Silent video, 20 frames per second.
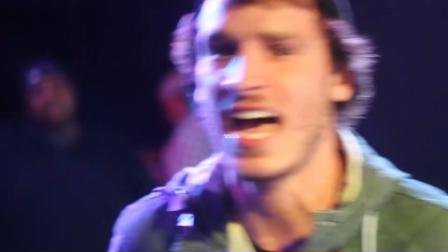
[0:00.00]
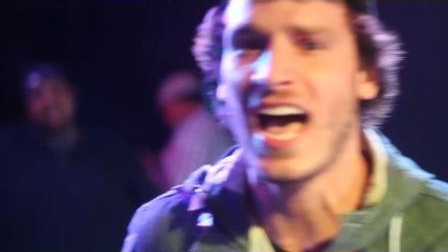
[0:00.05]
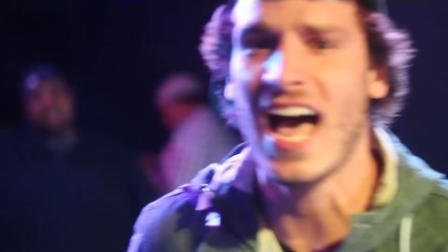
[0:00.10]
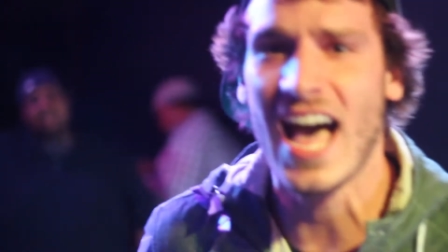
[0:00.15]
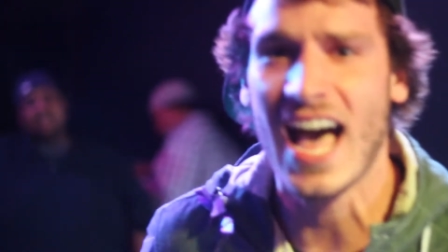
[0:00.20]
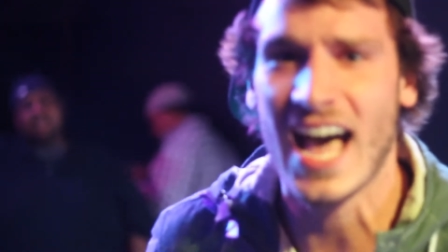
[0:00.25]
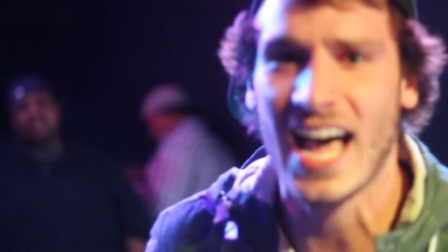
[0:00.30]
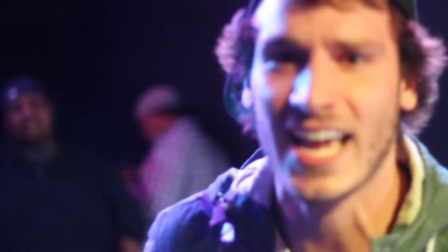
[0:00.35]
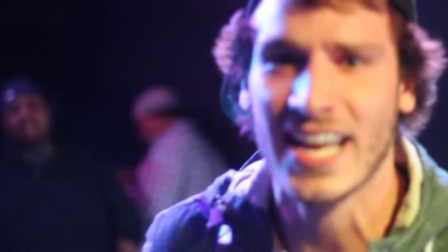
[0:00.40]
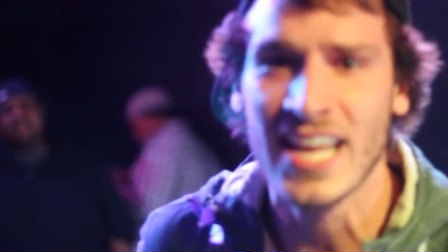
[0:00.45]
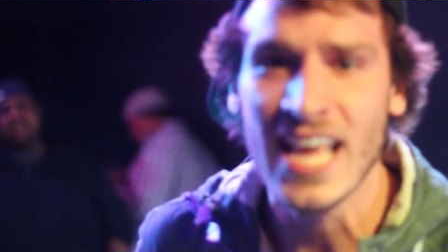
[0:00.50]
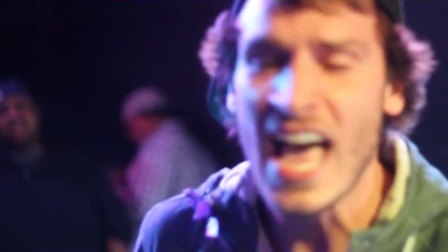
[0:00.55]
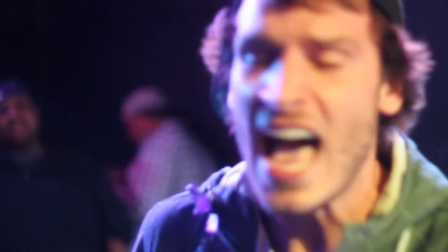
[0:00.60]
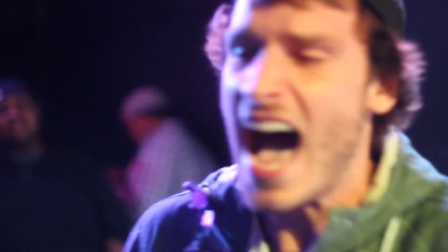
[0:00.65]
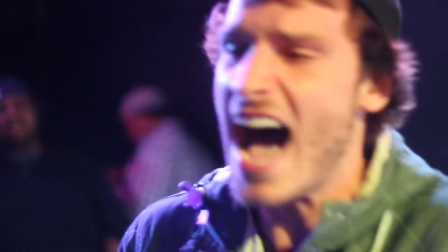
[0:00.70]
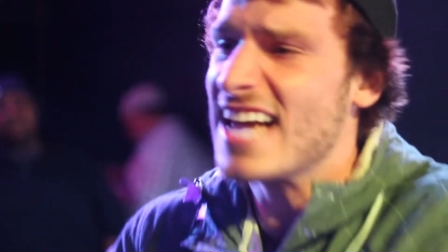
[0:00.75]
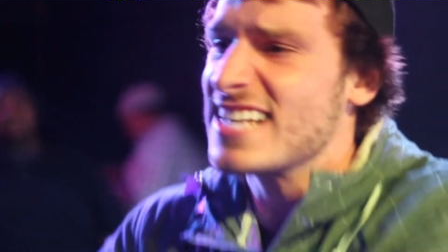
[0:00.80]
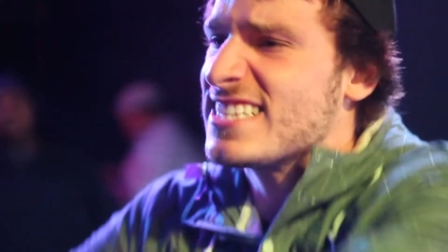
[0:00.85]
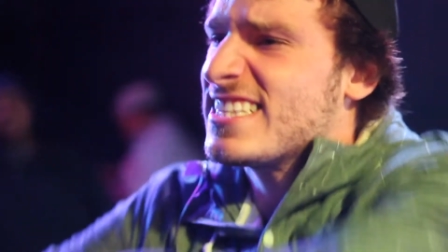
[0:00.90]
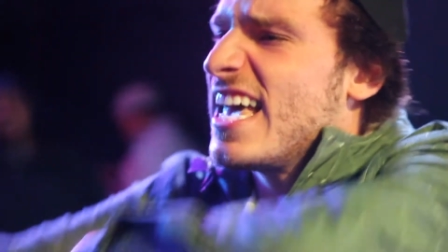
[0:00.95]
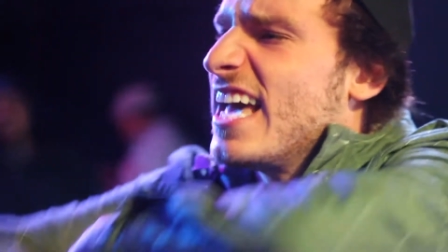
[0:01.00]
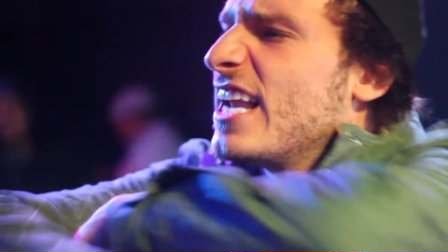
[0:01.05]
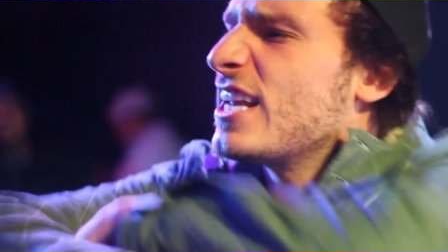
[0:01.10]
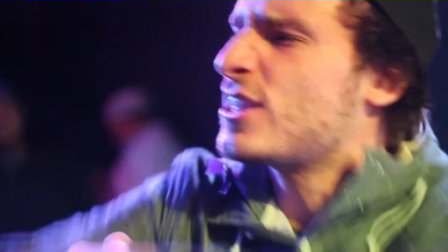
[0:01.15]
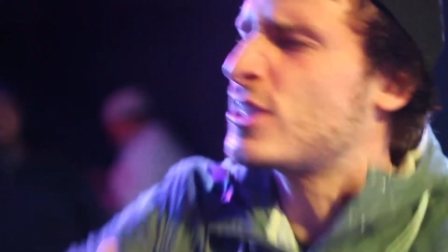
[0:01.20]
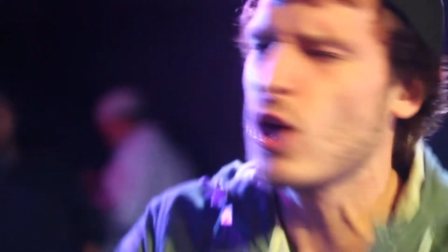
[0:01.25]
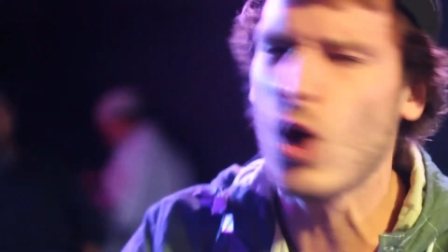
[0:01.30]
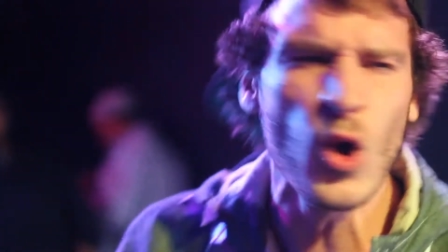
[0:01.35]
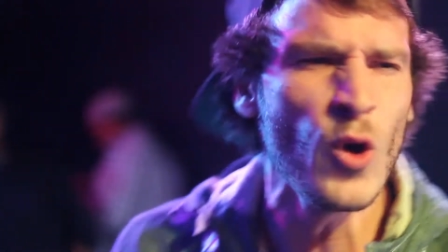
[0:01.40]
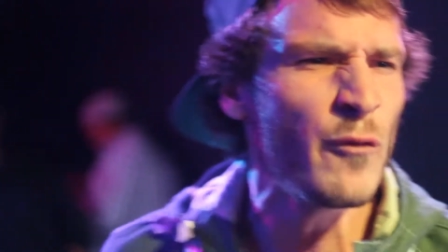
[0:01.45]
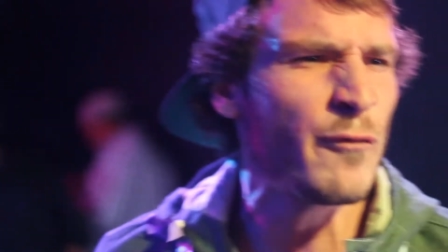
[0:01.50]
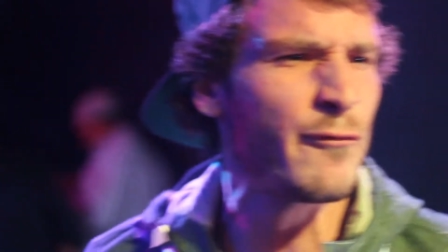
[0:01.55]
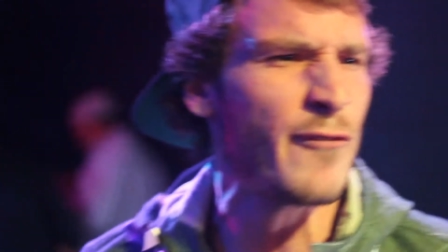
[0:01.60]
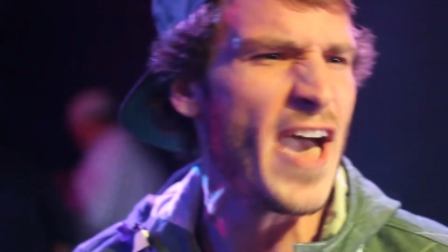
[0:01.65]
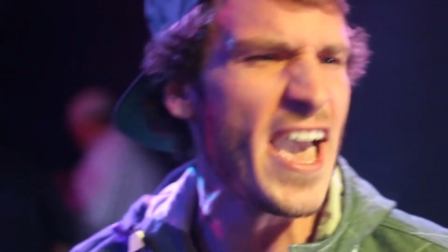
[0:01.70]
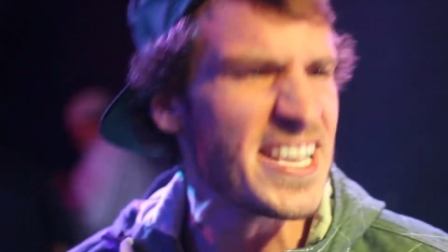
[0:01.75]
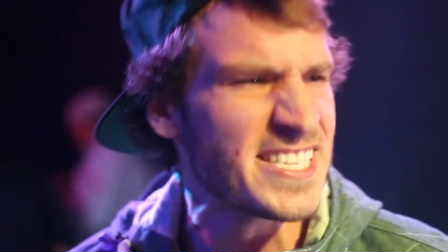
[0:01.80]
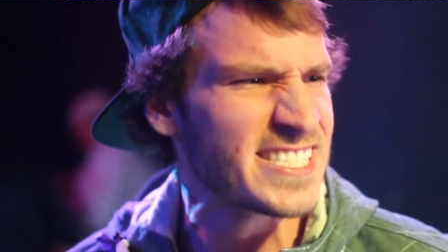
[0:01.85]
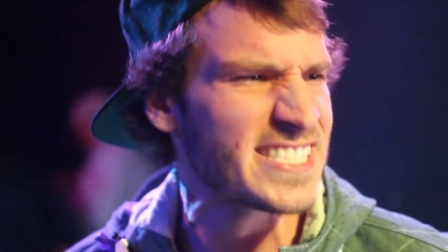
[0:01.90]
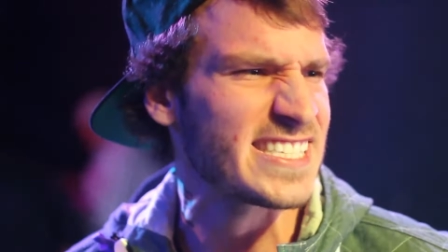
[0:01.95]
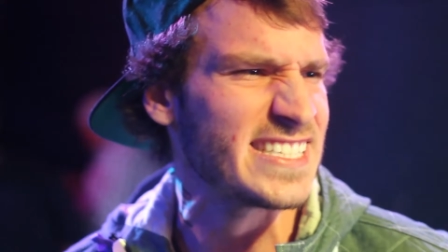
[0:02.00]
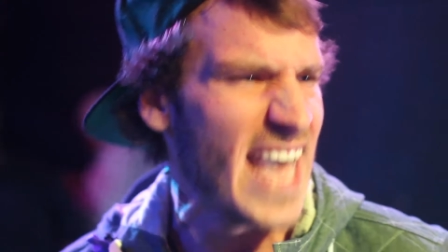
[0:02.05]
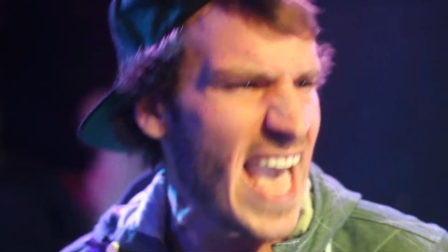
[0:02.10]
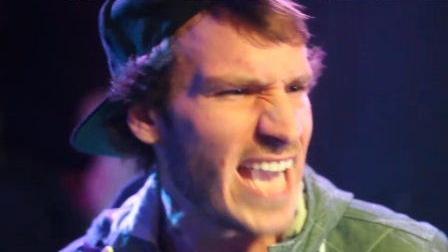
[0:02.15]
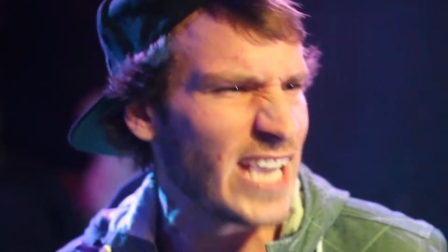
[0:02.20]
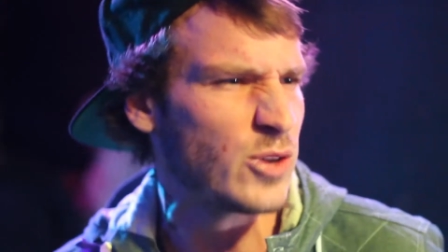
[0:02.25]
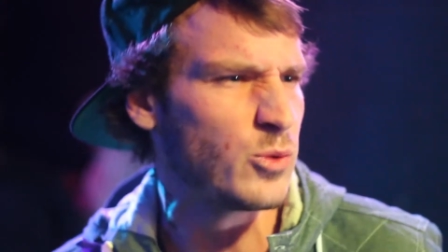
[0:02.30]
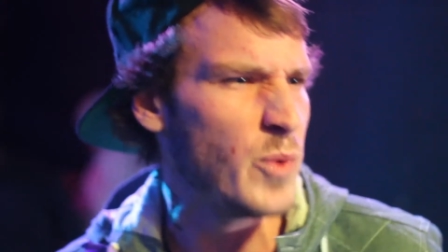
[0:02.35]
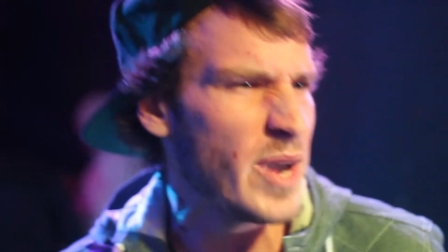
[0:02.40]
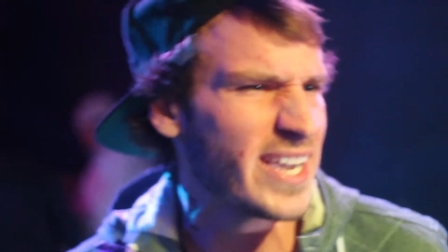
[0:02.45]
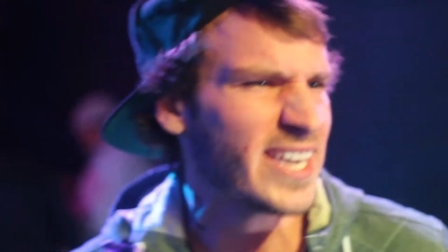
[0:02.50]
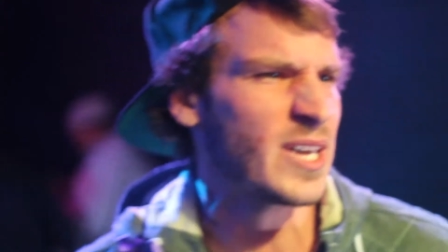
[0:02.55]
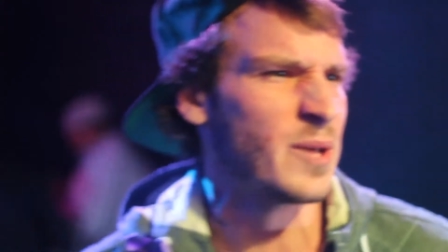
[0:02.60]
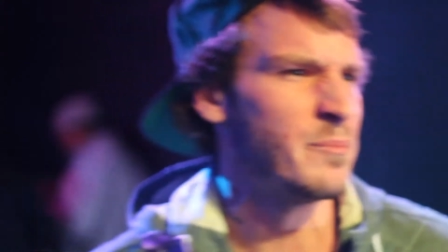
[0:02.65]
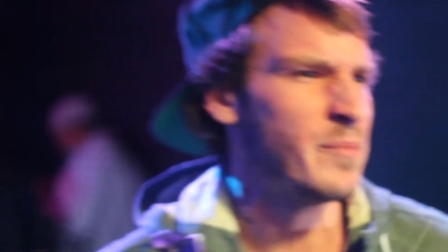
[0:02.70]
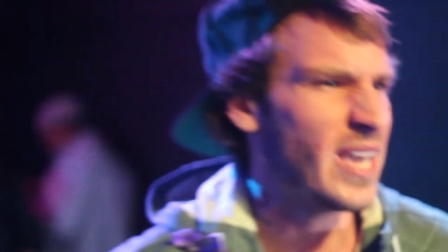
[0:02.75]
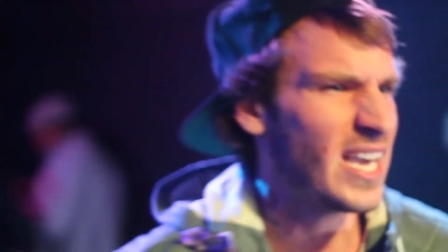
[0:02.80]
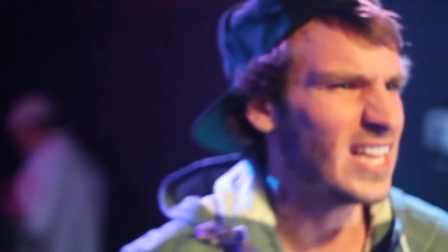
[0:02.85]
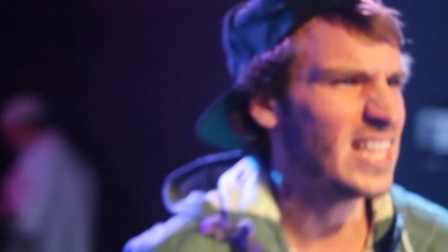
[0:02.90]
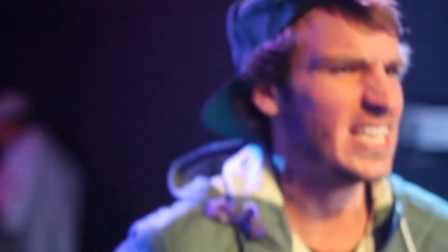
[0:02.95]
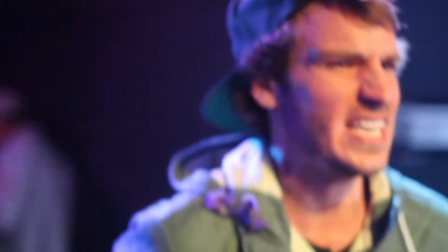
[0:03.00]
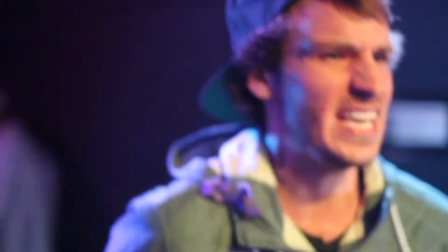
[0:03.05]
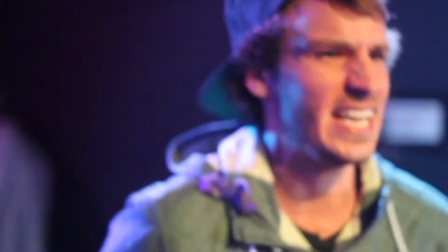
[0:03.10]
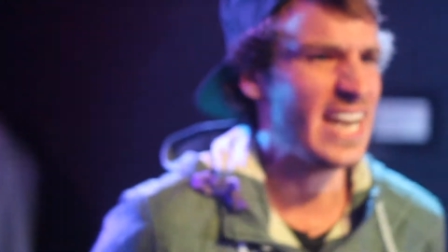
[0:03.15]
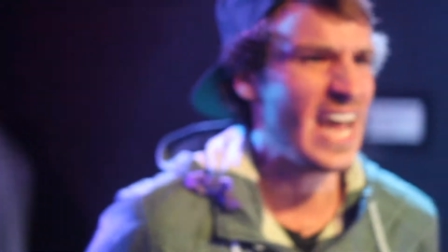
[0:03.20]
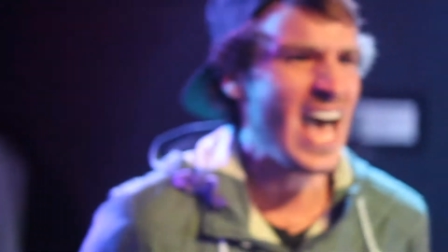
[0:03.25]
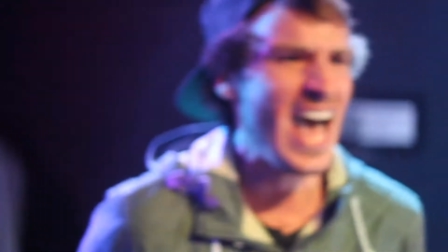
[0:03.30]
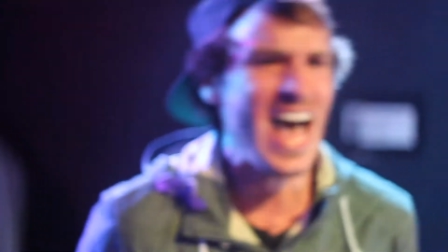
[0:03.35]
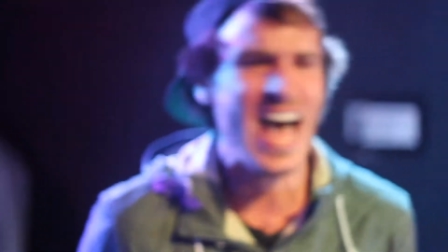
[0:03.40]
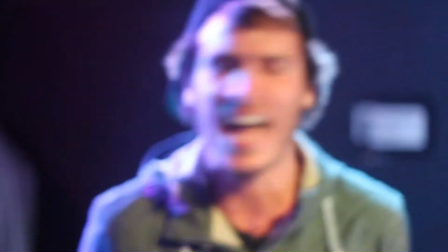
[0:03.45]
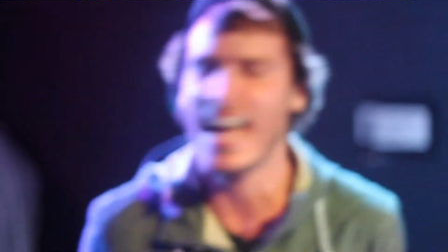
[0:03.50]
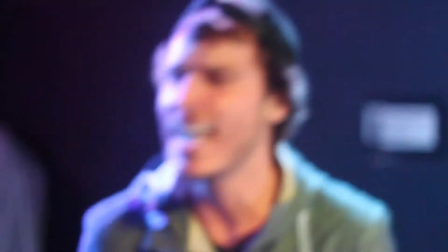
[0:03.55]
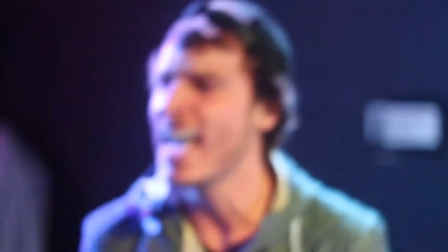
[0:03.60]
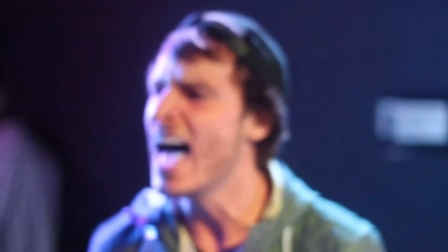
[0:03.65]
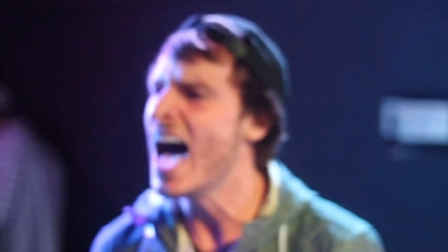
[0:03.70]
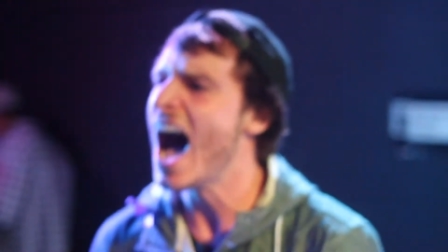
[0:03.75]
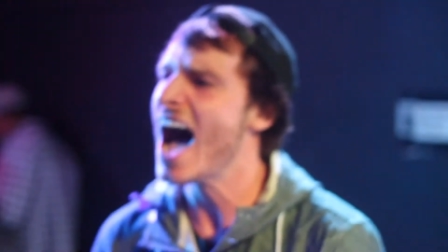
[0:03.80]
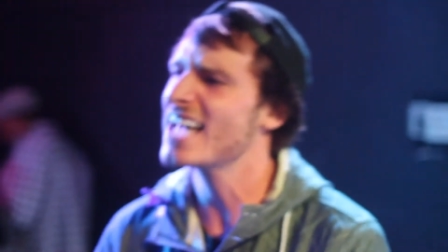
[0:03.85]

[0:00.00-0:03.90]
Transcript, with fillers: eye. I said a two-faced snake with chameleon eye.